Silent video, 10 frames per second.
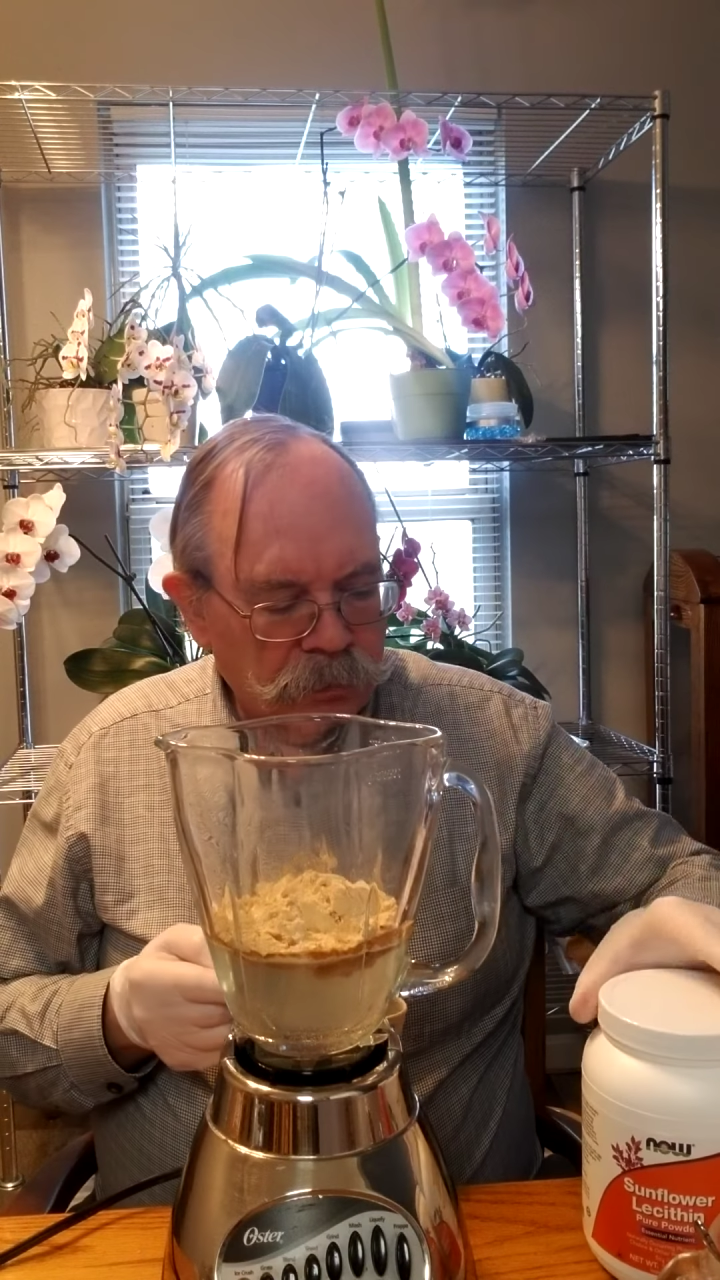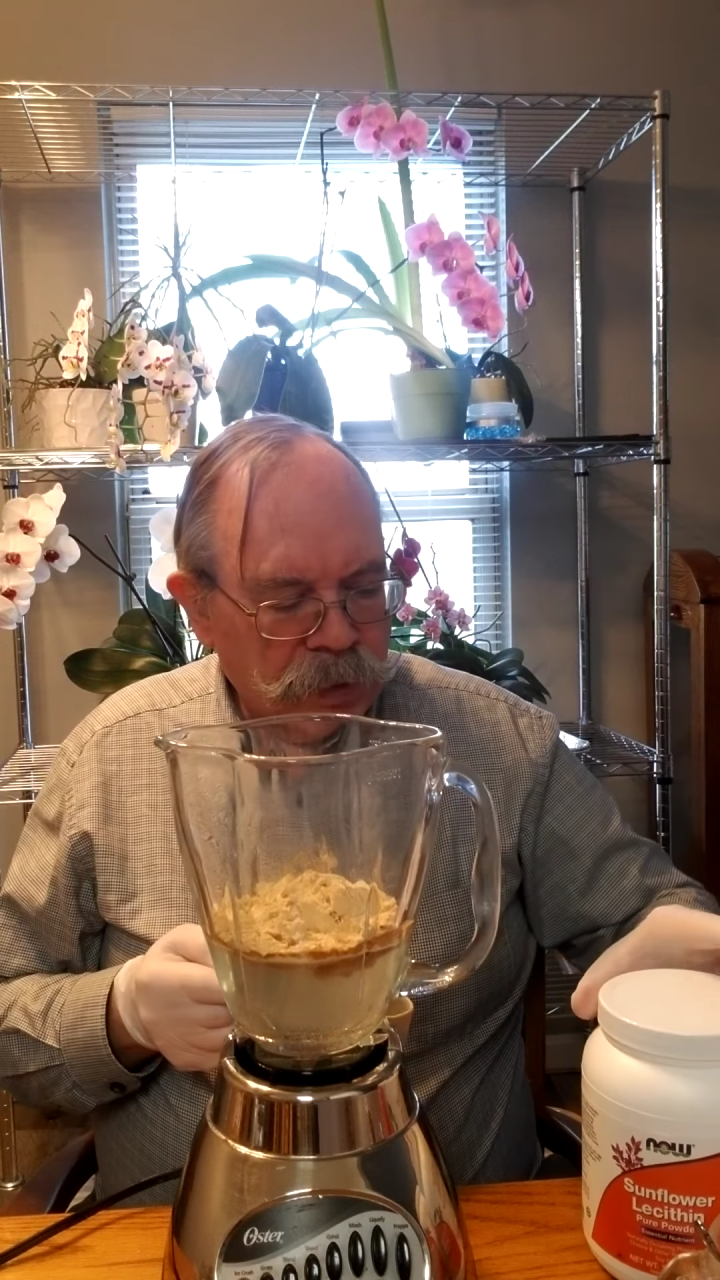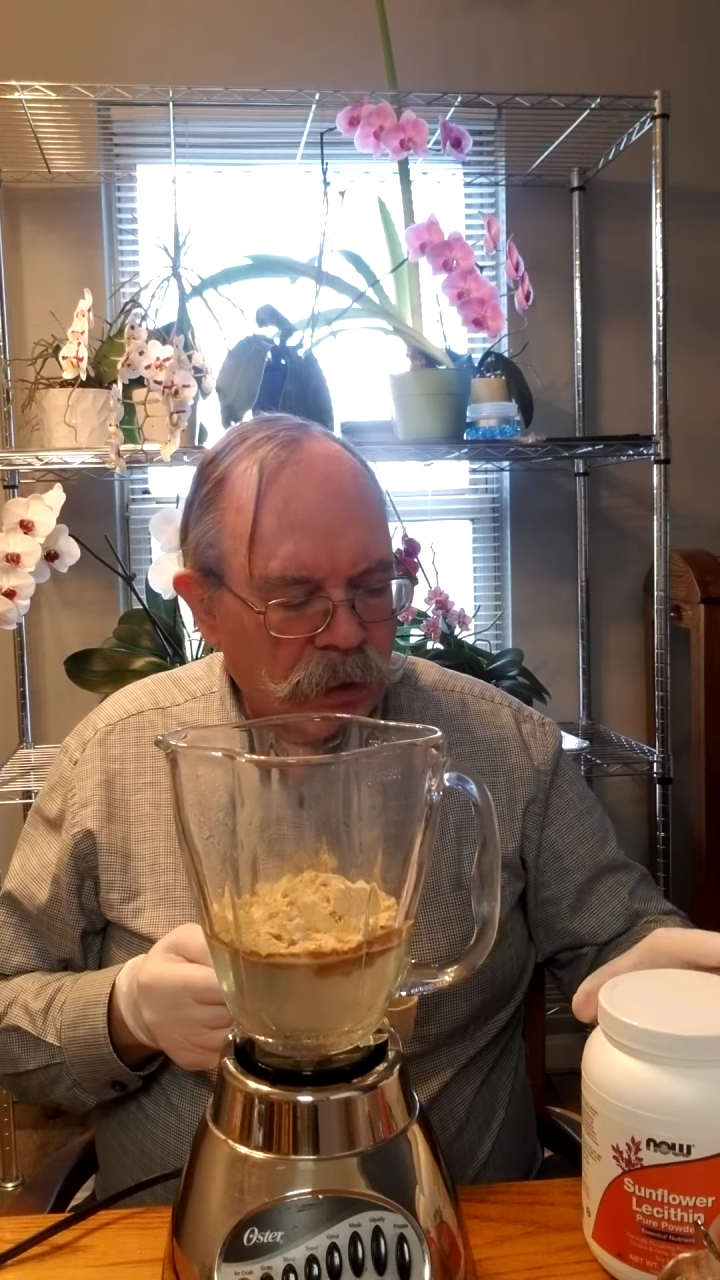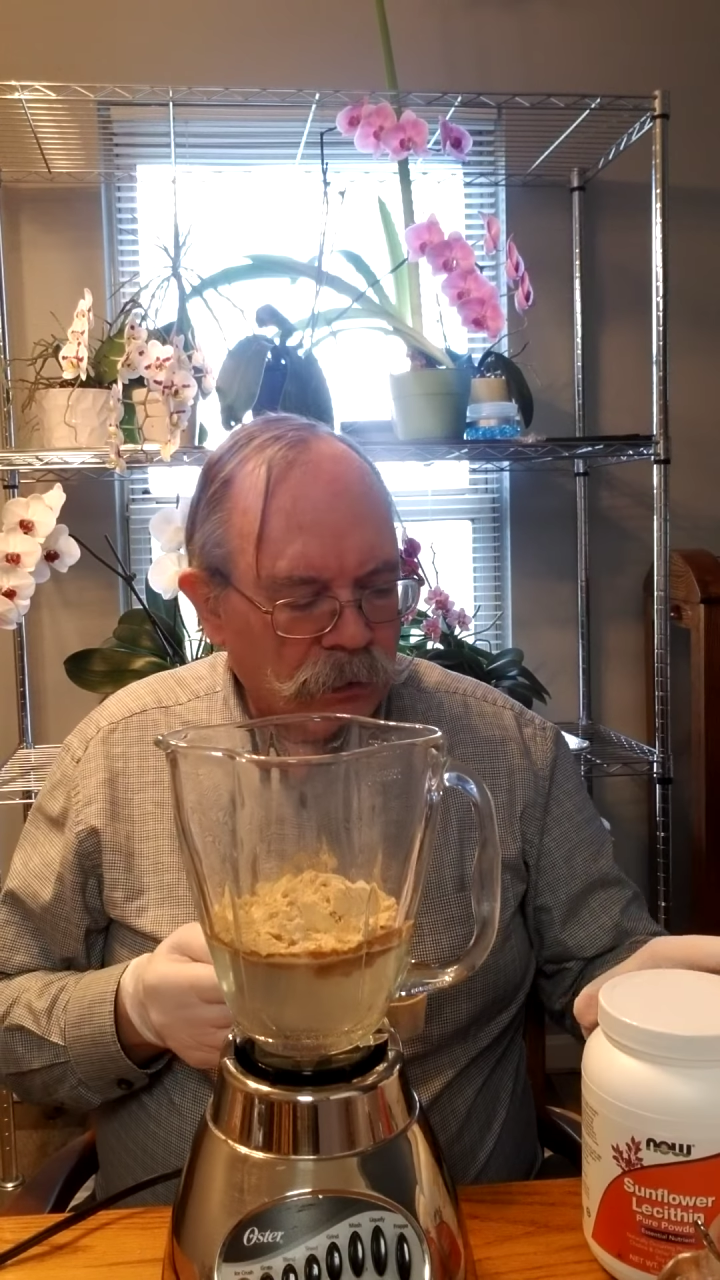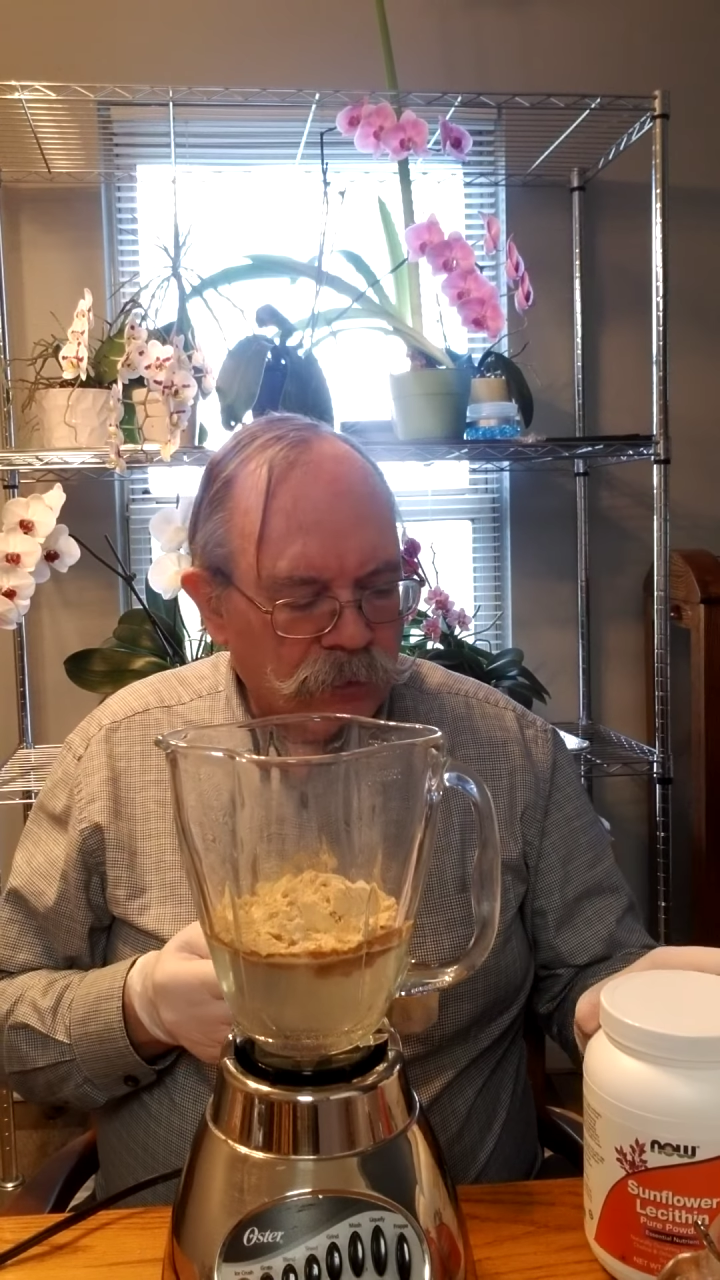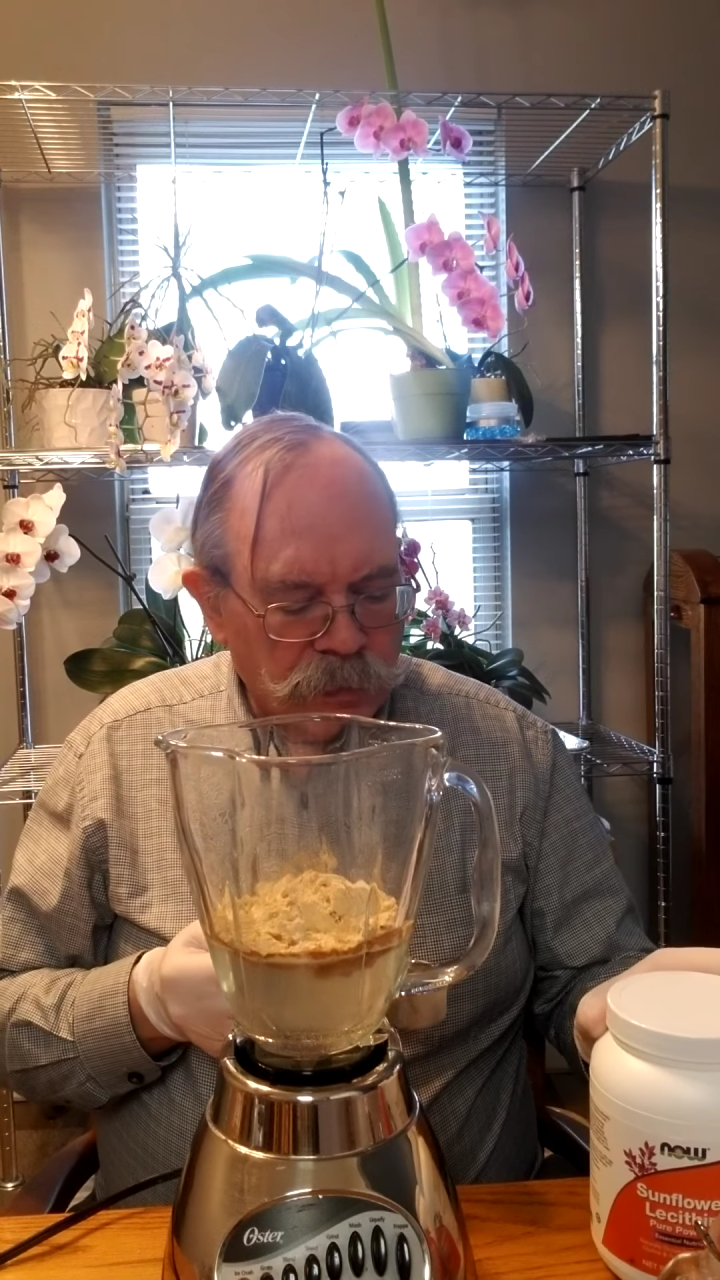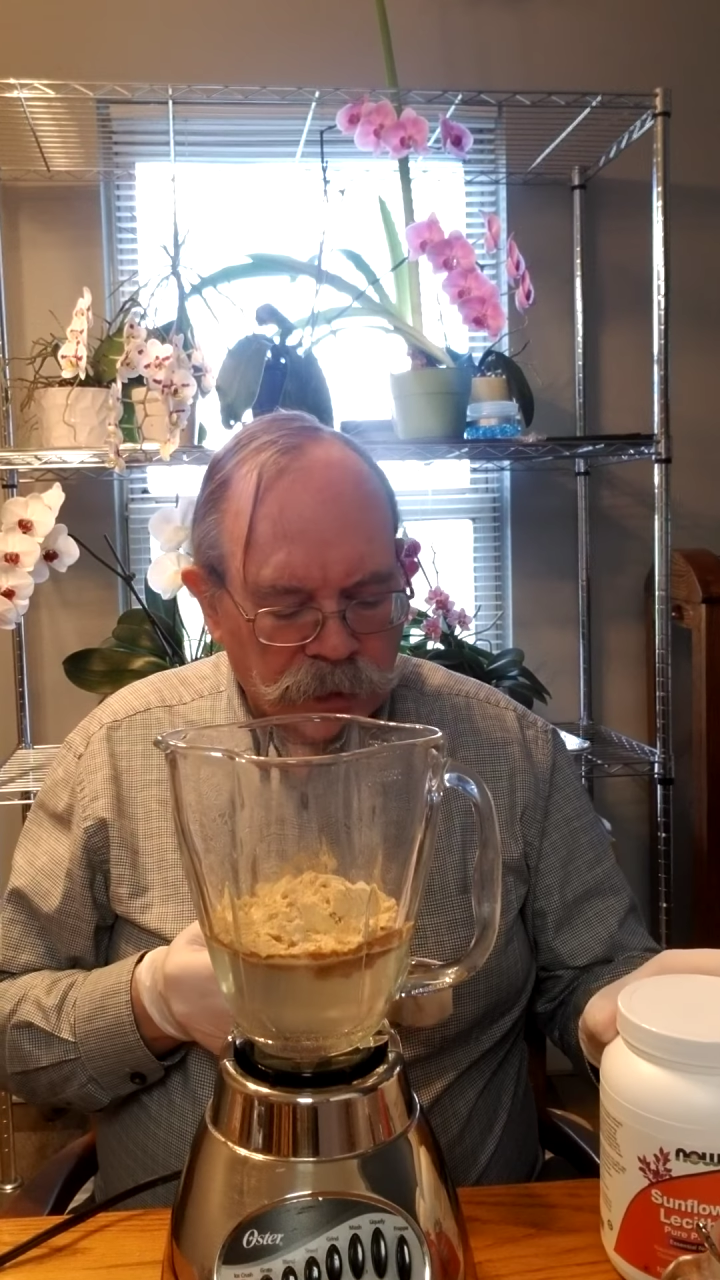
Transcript: bulk from